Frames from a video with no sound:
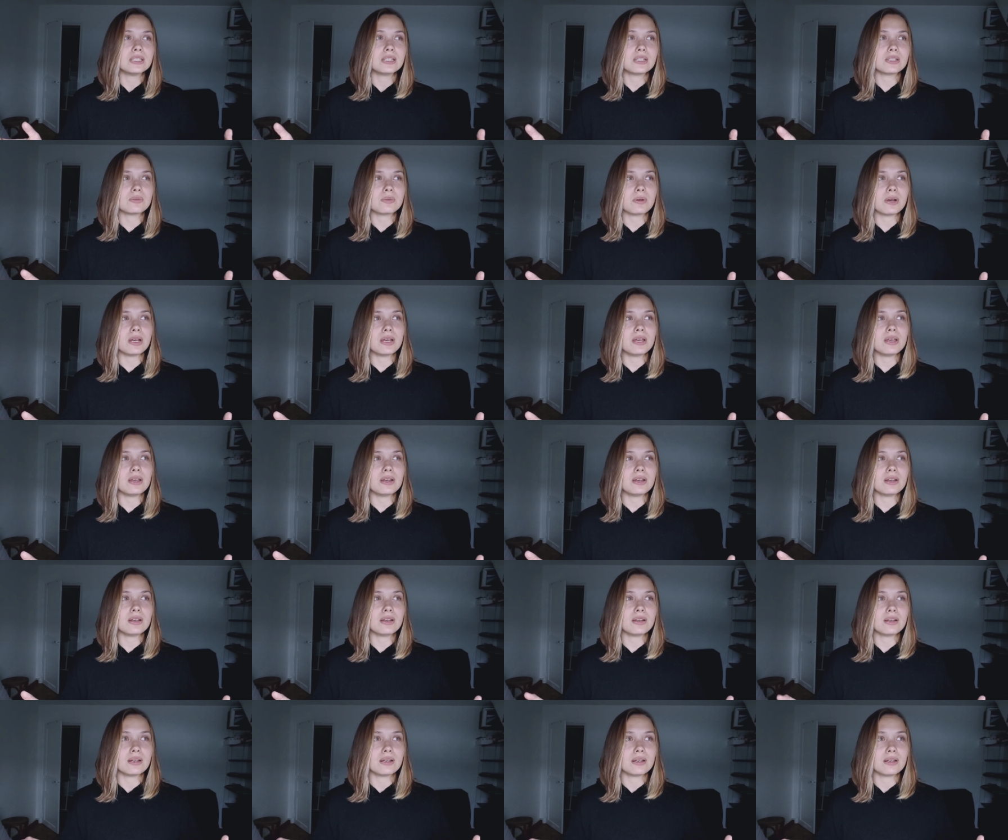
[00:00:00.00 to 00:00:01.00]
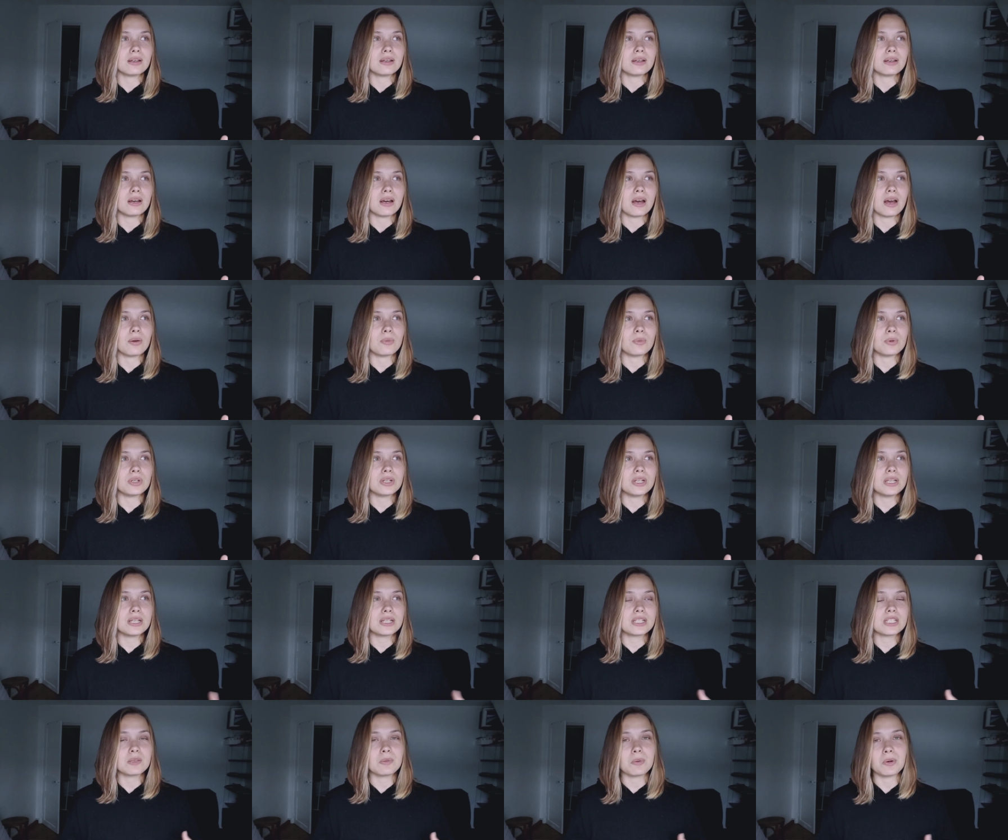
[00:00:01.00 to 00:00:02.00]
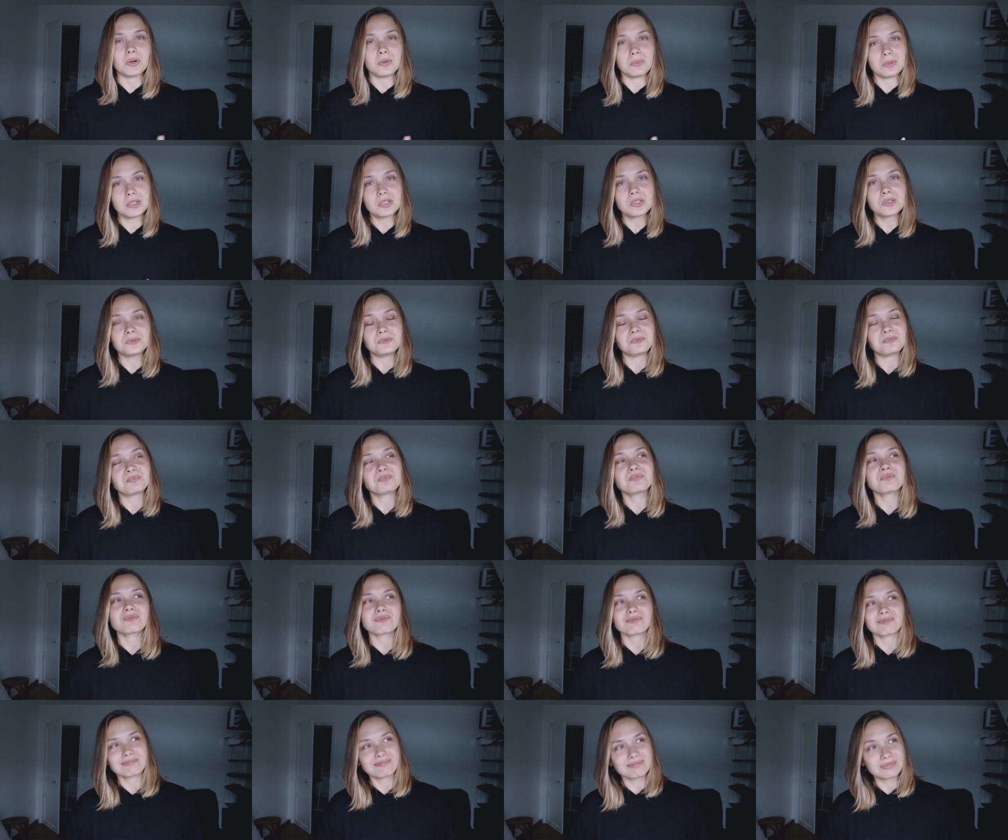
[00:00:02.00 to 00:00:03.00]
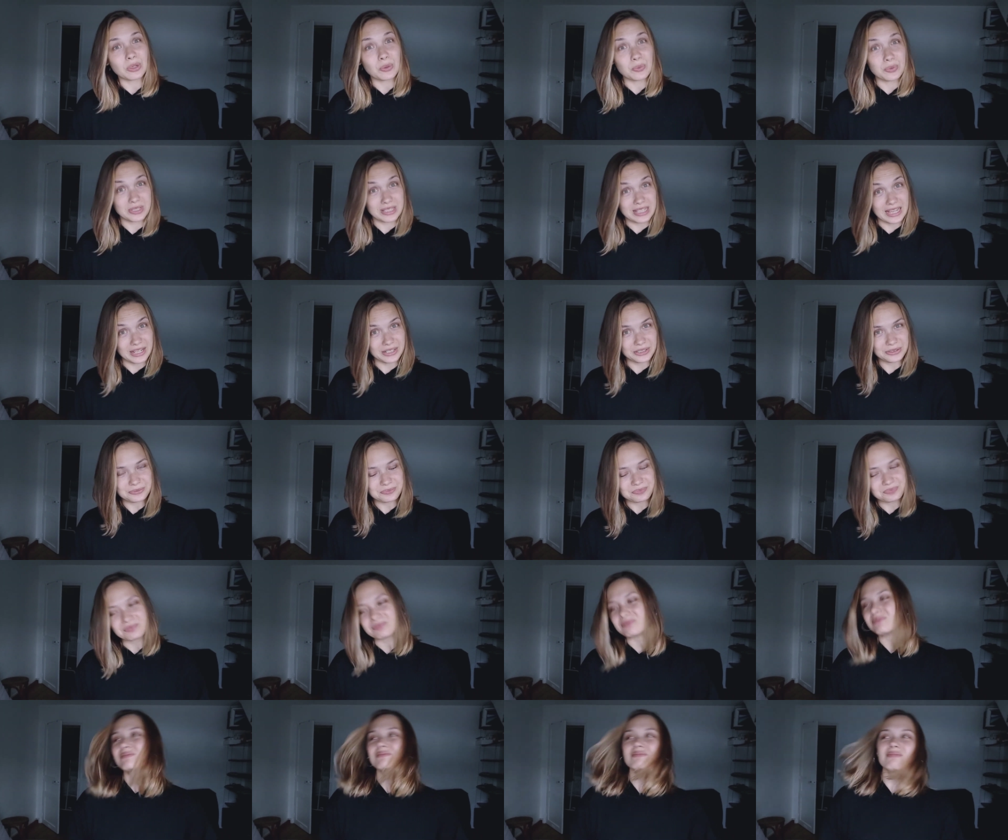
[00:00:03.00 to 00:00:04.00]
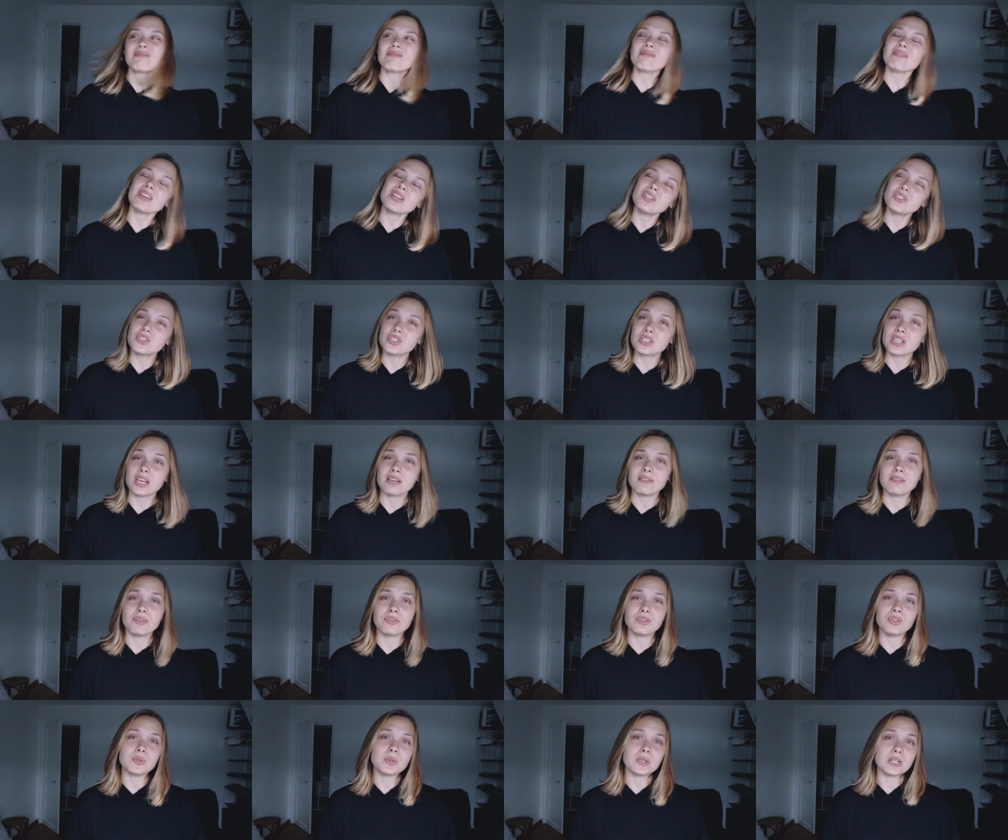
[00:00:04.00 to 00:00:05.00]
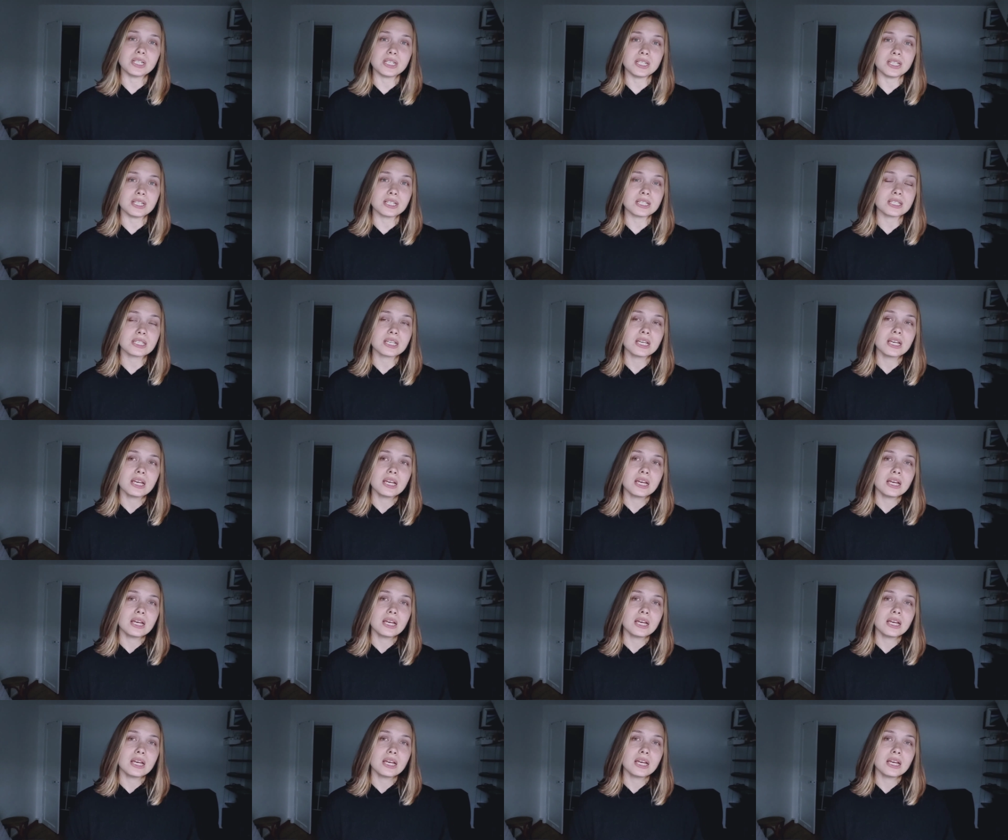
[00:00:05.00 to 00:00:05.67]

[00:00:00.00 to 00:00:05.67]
That's why I want to experiment with that and just have a few ideas.